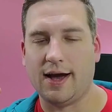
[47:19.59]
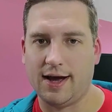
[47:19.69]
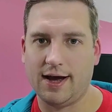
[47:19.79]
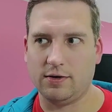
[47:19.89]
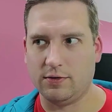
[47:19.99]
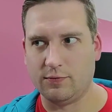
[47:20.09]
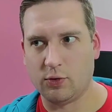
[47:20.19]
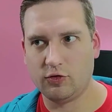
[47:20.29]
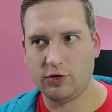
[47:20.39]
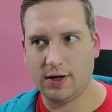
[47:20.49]
And
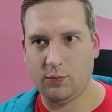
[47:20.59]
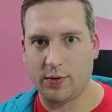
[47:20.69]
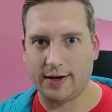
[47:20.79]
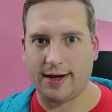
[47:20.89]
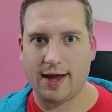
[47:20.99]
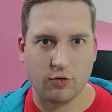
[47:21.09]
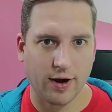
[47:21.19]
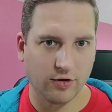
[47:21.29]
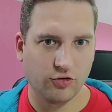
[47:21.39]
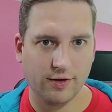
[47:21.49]
unfortunately, when the game
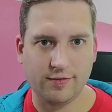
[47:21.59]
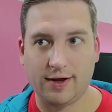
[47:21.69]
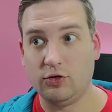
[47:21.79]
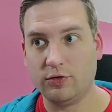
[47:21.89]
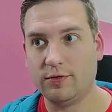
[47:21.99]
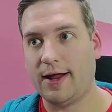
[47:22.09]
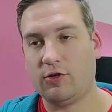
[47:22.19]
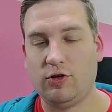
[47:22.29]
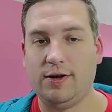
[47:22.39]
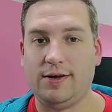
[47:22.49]
crashes, it doesn't
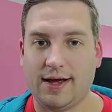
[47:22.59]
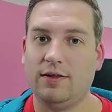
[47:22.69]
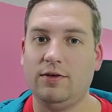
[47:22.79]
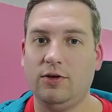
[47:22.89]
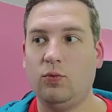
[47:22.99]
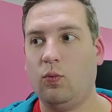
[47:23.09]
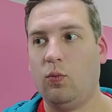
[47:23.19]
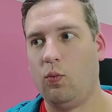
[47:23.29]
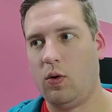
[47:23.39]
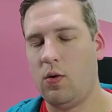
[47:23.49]
actually tell you
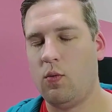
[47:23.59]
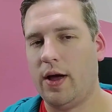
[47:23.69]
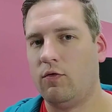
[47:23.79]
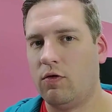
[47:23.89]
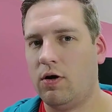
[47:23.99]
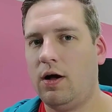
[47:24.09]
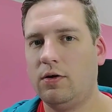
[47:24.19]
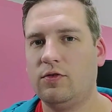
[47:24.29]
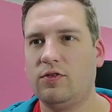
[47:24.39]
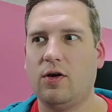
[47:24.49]
what went
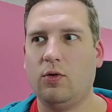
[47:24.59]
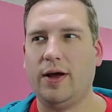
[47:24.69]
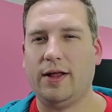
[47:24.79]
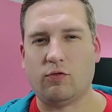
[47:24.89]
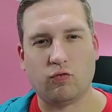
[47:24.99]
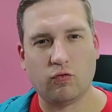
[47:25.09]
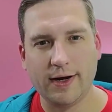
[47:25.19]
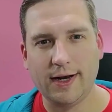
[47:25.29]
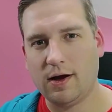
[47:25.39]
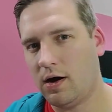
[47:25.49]
wrong, so it's
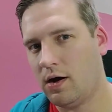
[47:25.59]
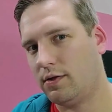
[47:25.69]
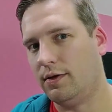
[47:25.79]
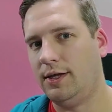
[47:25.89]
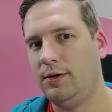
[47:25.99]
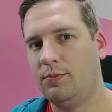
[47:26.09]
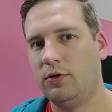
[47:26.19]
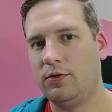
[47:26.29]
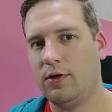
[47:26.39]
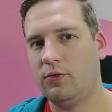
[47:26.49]
really hard to
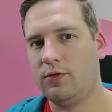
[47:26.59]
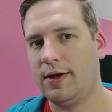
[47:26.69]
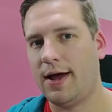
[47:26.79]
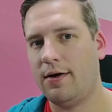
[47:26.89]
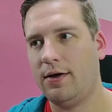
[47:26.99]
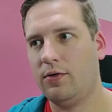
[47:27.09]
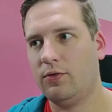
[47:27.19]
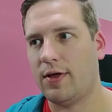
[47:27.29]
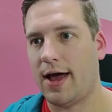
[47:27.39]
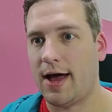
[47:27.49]
debug those
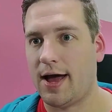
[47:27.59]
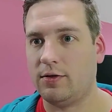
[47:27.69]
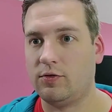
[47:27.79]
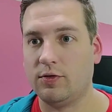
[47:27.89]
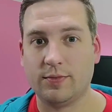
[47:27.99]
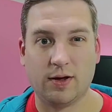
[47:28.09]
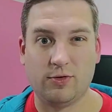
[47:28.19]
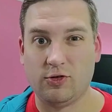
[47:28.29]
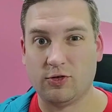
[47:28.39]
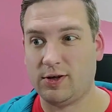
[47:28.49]
scenarios, and
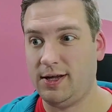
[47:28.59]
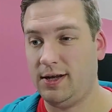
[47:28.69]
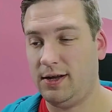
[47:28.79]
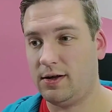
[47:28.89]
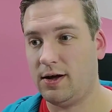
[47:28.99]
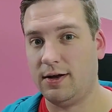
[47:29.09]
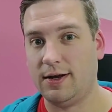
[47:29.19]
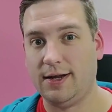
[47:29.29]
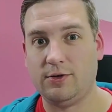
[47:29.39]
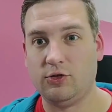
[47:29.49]
sometimes just kind
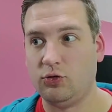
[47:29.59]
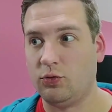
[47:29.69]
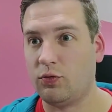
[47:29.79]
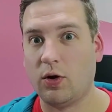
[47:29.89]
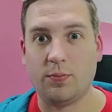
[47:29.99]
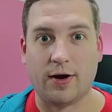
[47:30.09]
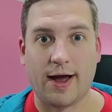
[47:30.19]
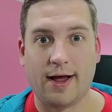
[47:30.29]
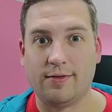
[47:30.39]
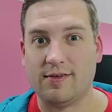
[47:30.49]
of need to throw up your
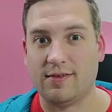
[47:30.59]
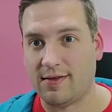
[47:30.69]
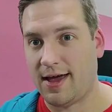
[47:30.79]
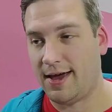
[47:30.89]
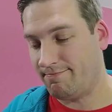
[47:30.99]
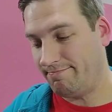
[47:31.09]
hands and say,